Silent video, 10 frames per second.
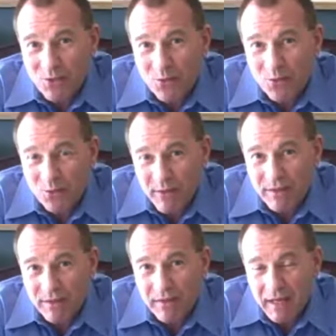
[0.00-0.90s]
you
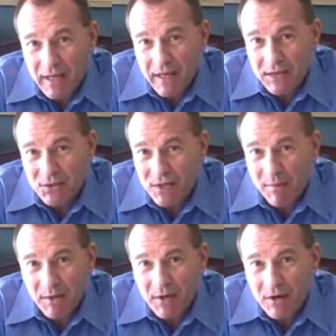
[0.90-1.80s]
with a
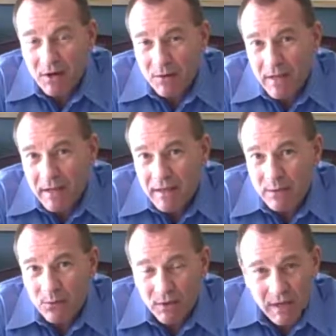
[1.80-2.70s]
seminar
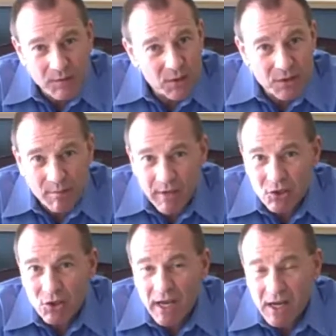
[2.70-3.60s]
that will give you some
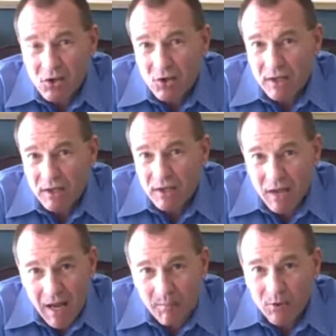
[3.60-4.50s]
education on
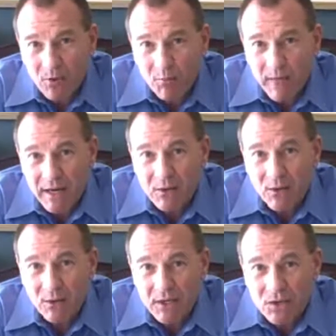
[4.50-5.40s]
topical
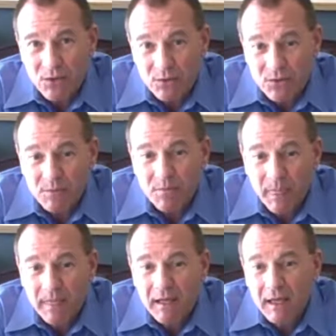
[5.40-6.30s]
medical issues.
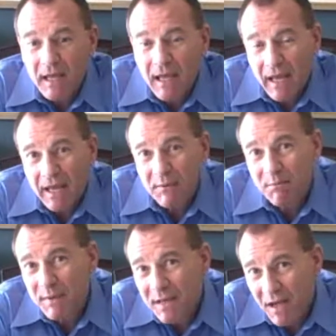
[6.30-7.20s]

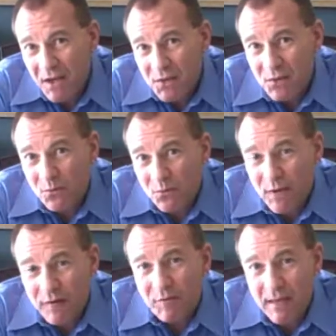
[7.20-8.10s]
And because
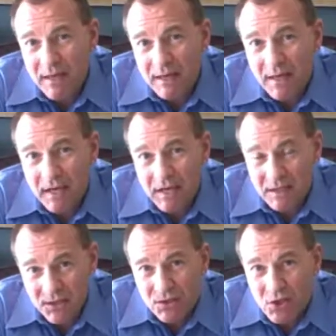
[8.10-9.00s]
we've made a
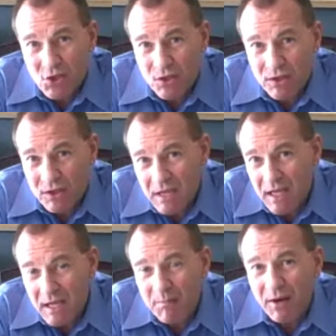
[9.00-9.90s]
decision to
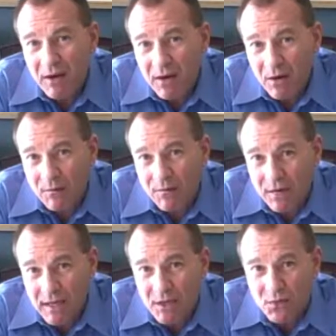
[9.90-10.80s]
keep our
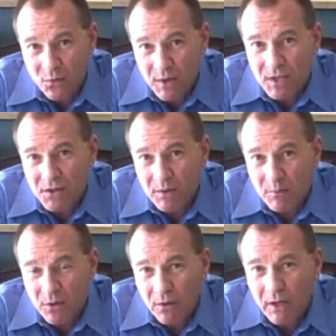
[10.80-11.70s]
fees
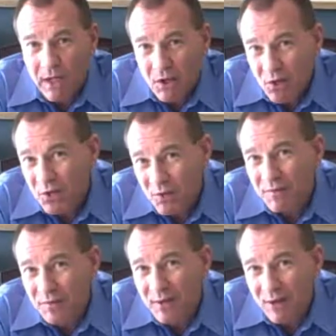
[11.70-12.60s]
reasonable, you should
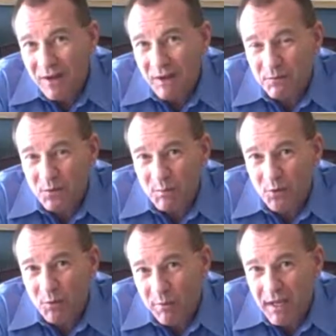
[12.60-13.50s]
feel
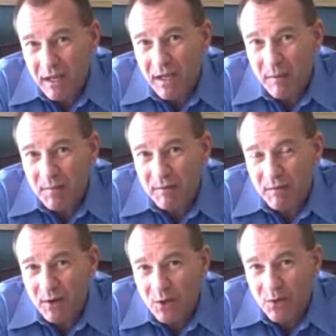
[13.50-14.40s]
comfortable picking up the
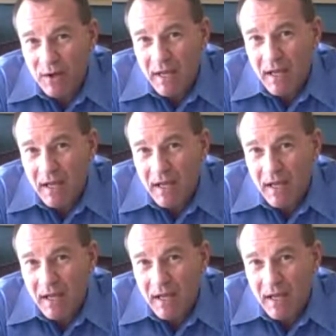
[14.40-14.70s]
phone